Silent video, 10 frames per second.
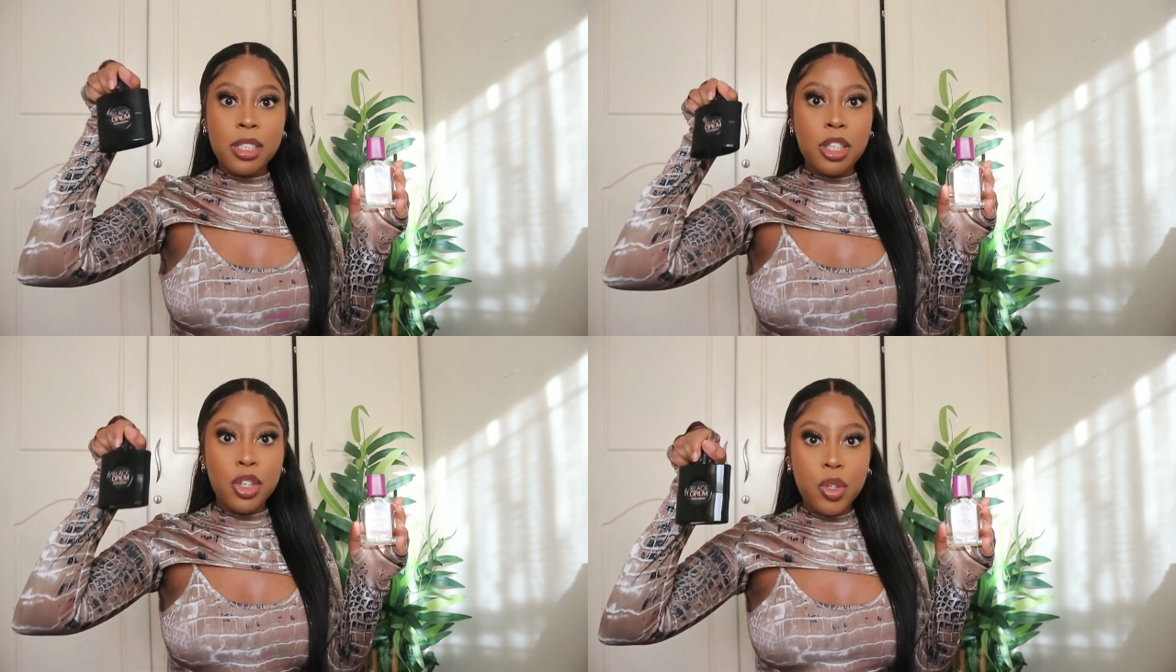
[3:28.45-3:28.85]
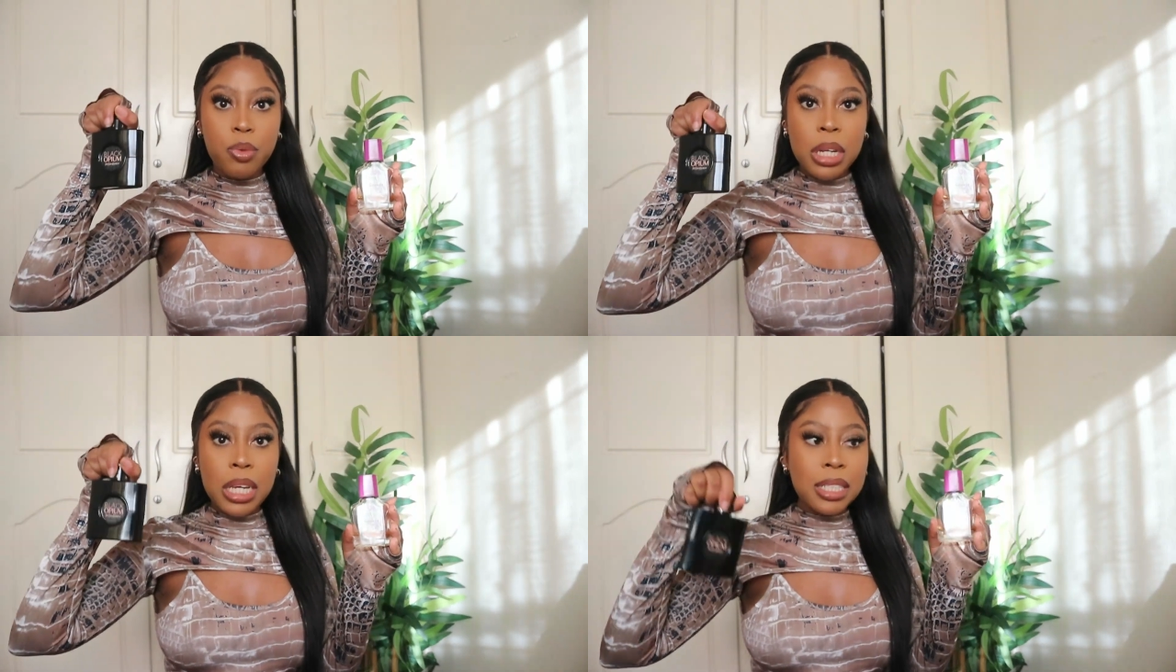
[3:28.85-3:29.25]
It's the new
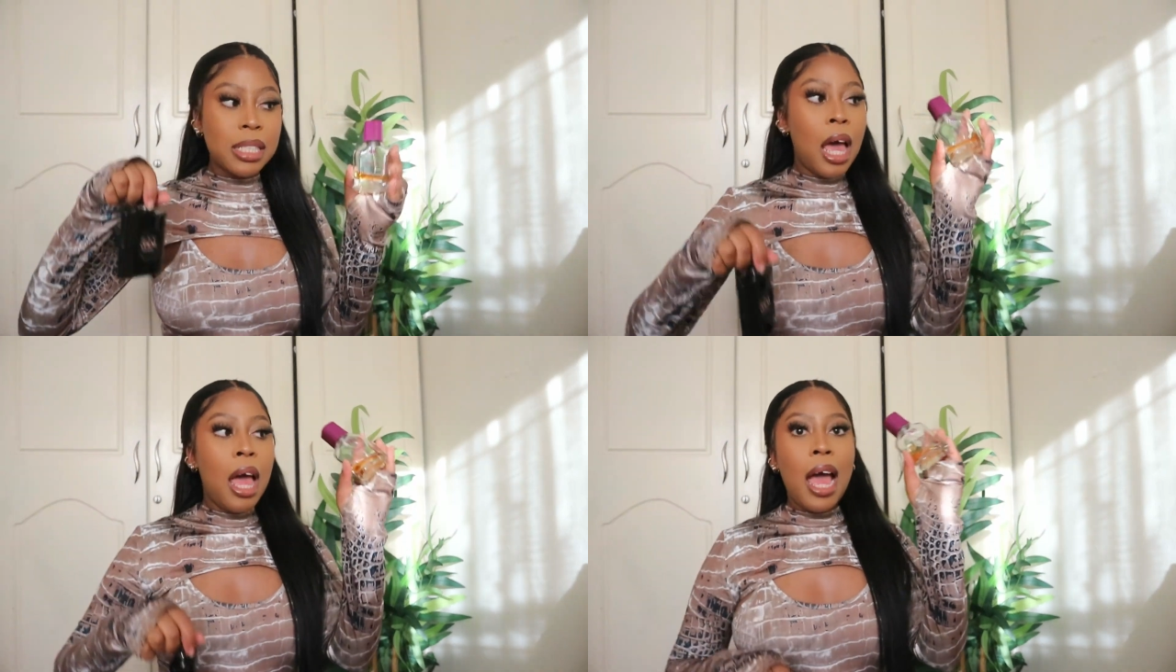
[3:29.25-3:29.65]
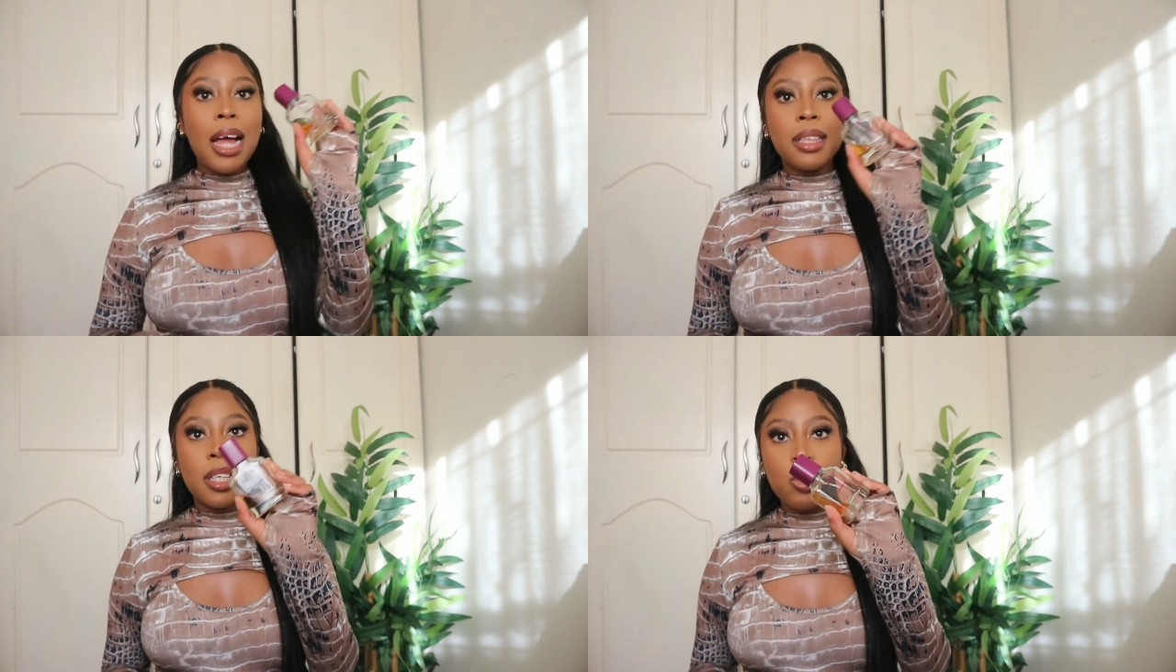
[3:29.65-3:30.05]
release,
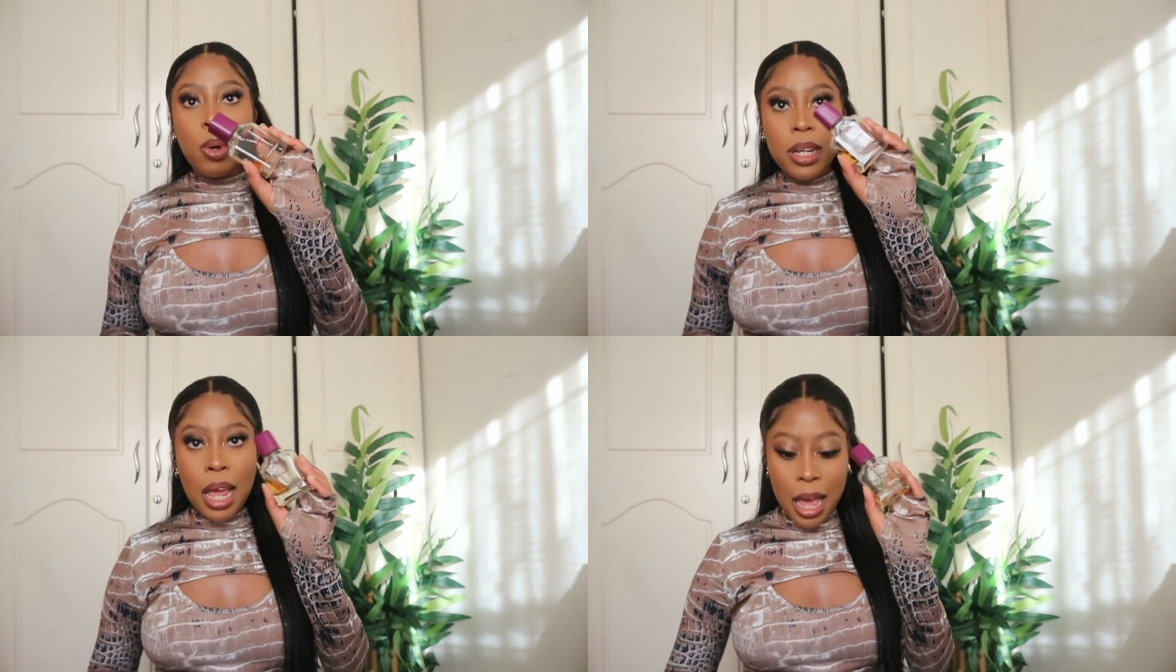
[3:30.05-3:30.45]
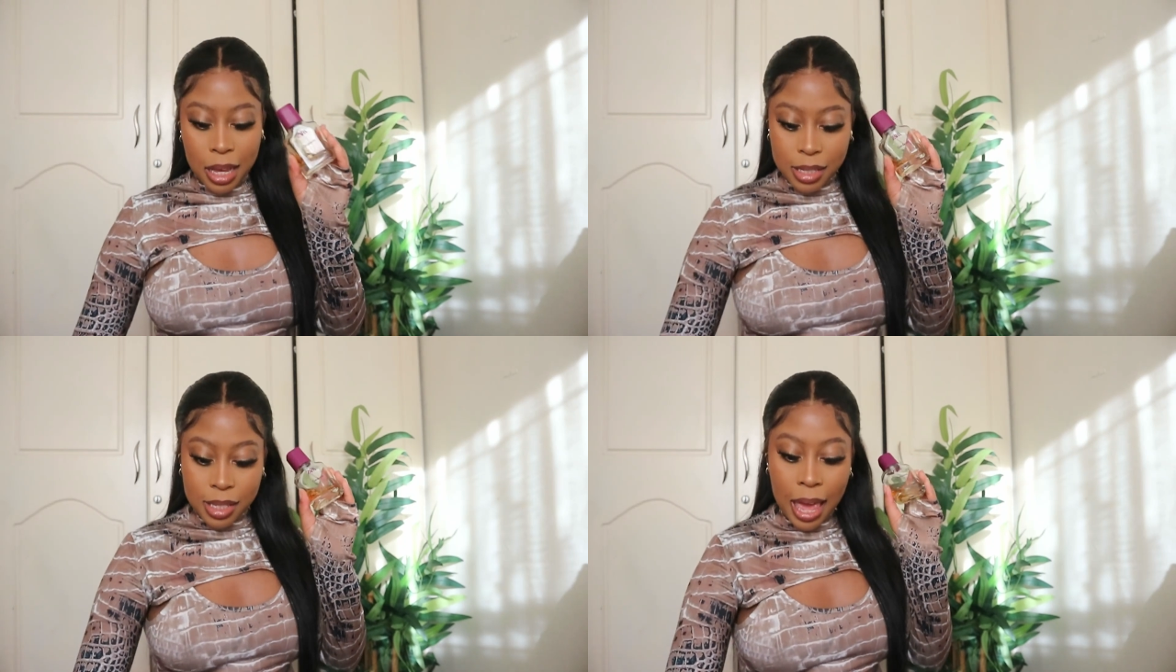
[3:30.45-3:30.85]
and this one
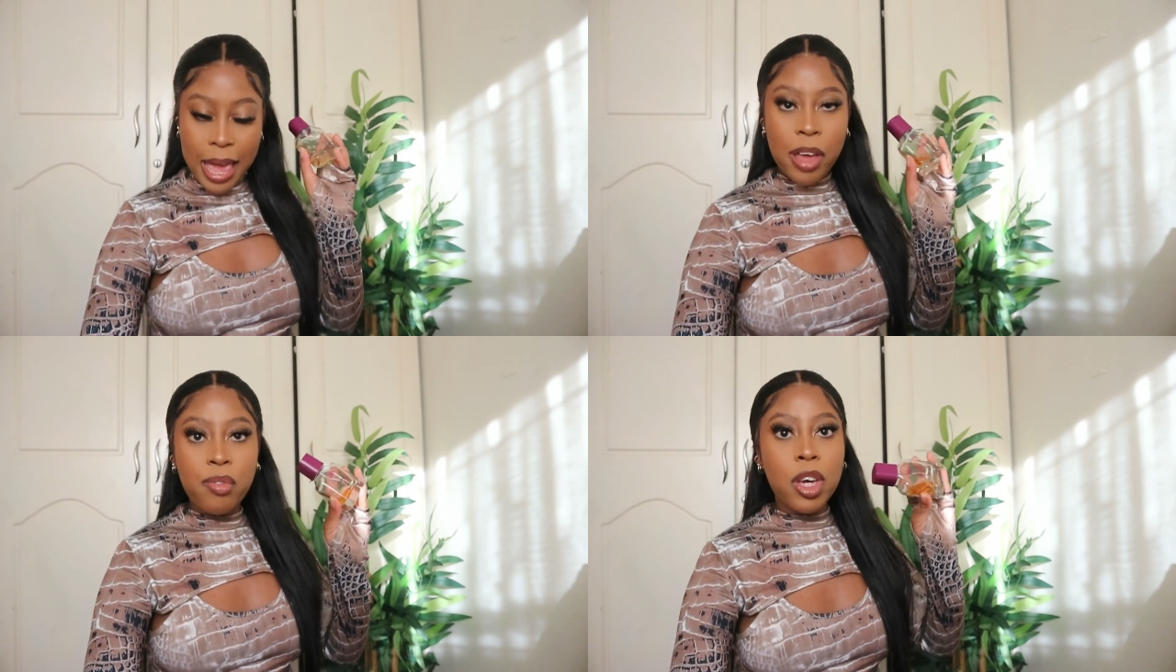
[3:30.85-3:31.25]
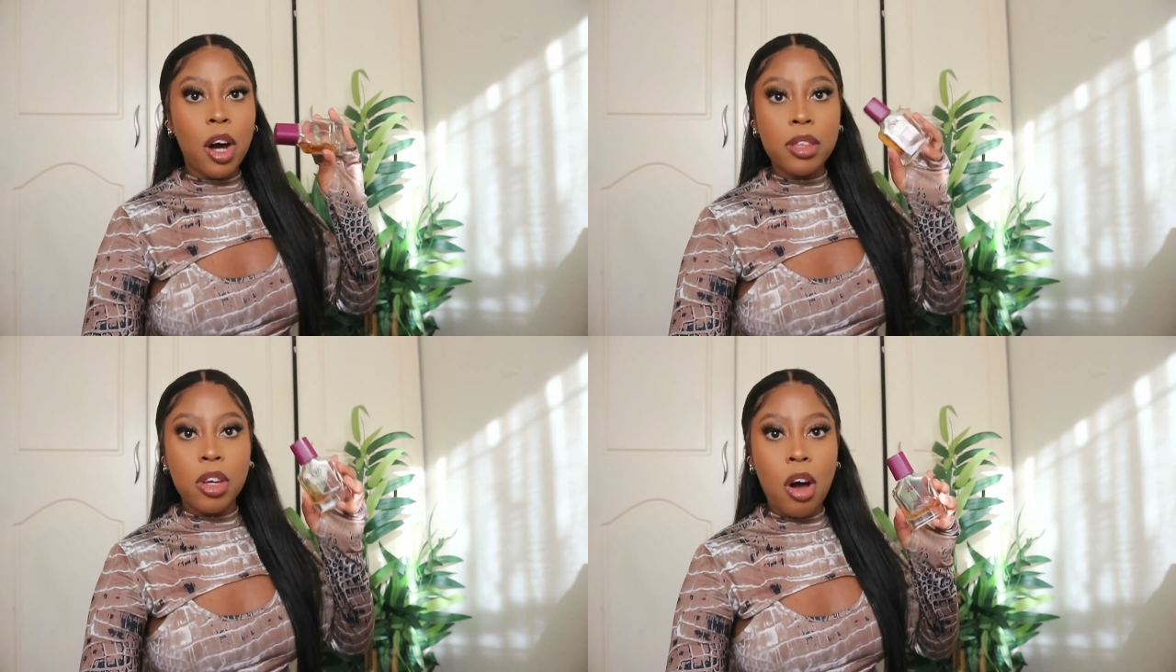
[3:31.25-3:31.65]
is heavy
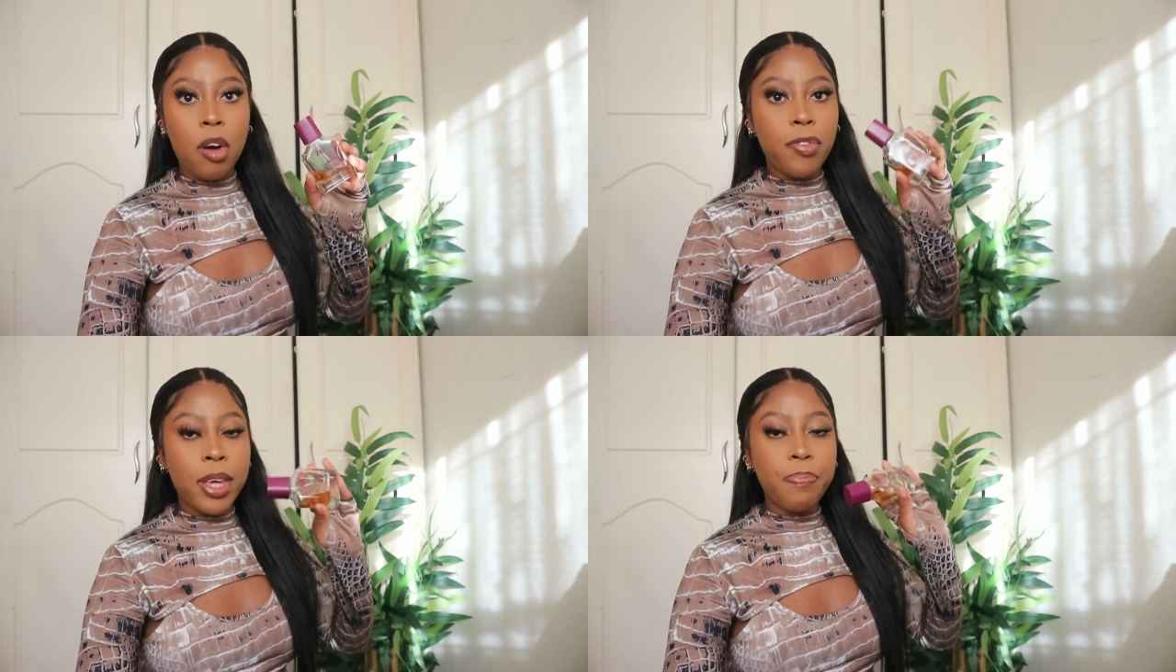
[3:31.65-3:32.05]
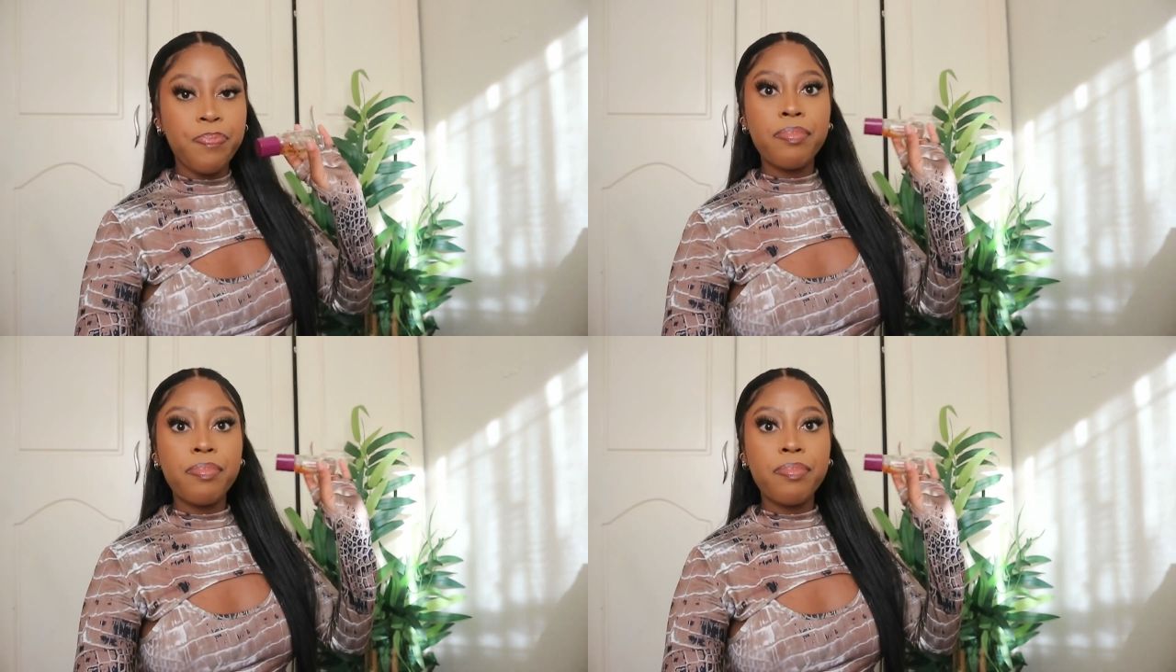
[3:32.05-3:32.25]
on the coffee,